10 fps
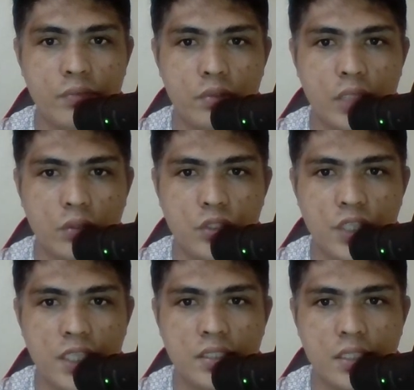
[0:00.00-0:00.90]
I forgot to
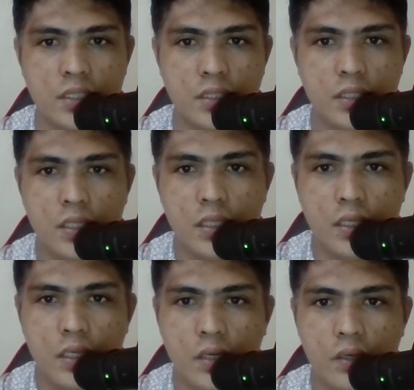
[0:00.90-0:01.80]
change this
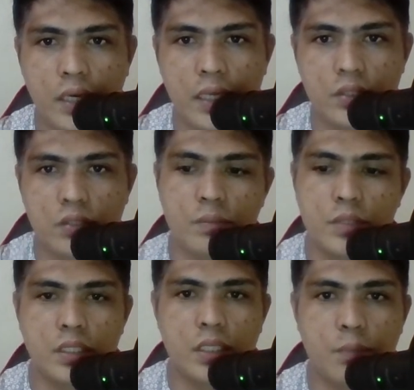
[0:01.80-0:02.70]
right so
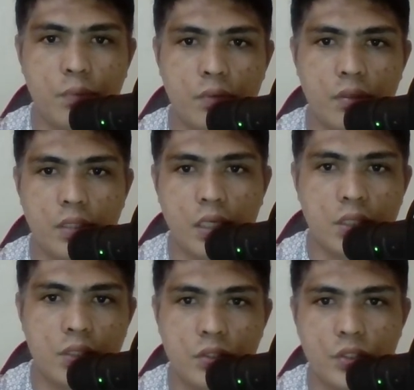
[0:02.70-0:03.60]
I'm just gonna put
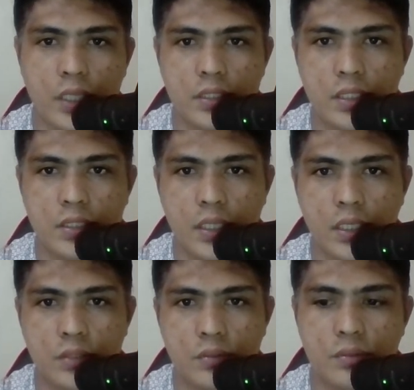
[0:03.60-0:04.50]
uh, change this
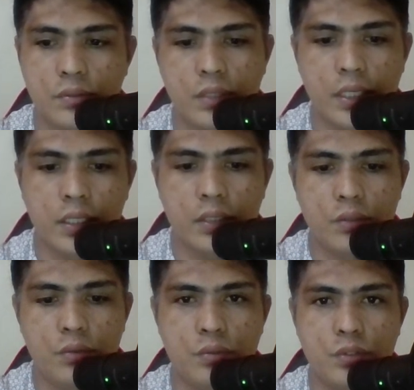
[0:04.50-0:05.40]
into like
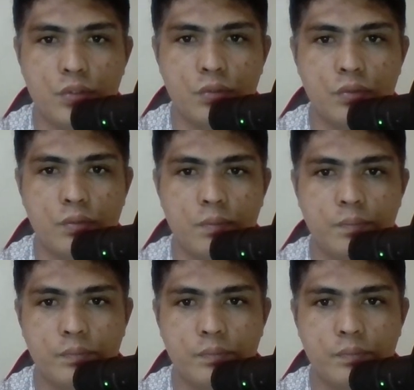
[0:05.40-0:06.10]
YouTube